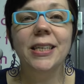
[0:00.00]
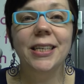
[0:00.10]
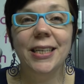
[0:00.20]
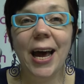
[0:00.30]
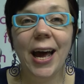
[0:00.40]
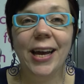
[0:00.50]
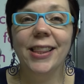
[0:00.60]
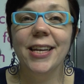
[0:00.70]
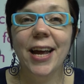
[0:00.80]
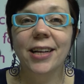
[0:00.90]
Today,
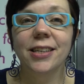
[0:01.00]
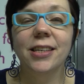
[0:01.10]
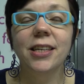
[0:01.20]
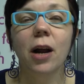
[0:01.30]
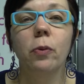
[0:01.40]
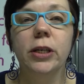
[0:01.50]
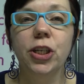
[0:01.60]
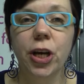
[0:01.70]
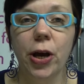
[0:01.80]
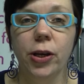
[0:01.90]
the necklace that I want to
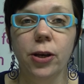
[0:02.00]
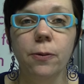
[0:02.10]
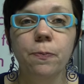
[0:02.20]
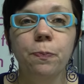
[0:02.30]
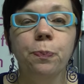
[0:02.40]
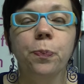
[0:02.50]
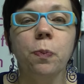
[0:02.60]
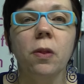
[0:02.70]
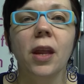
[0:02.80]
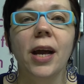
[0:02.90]
show you,
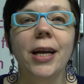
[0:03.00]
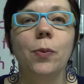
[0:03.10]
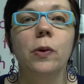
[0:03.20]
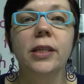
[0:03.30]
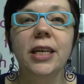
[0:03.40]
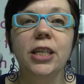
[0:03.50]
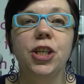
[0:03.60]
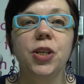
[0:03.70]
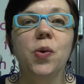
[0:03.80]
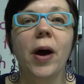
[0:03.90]
it will
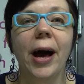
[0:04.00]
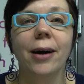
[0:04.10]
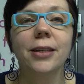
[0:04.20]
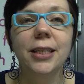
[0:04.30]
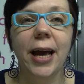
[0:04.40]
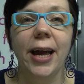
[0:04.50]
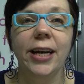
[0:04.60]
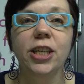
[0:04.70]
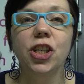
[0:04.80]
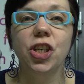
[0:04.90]
teach you how to
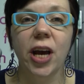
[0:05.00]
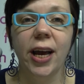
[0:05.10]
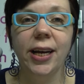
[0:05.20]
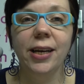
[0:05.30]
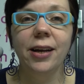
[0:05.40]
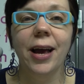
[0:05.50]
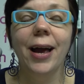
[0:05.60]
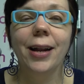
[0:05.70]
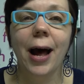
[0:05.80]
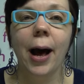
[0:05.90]
take chain
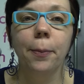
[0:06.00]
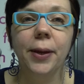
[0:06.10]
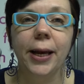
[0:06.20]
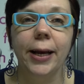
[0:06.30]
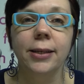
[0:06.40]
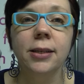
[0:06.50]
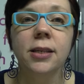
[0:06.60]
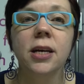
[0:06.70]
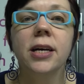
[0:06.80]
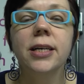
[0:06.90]
and eye
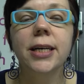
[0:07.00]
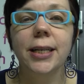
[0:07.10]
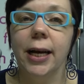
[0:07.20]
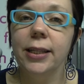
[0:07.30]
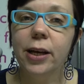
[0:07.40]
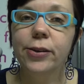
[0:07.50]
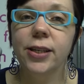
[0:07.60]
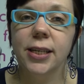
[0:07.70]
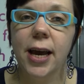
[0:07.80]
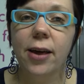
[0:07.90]
pins, connect
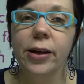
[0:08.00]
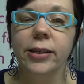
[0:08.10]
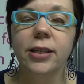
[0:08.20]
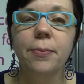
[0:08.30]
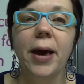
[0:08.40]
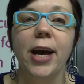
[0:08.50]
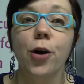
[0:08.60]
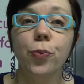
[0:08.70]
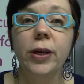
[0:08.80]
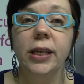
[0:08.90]
those together to make
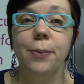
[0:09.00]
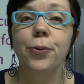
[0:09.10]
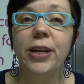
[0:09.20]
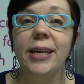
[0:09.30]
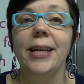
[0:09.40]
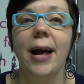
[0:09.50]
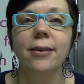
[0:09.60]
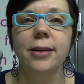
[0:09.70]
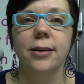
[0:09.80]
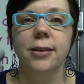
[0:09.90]
a really pretty
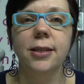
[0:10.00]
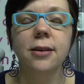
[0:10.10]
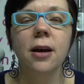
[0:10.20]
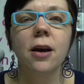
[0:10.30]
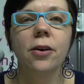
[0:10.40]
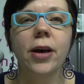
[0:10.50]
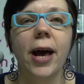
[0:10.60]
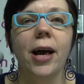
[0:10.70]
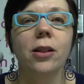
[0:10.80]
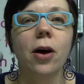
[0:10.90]
necklace.
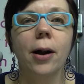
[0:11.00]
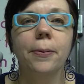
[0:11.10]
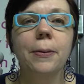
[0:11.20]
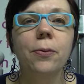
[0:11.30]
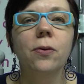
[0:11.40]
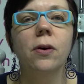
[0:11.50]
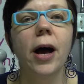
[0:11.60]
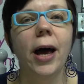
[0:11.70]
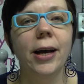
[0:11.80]
Okay, a lot of people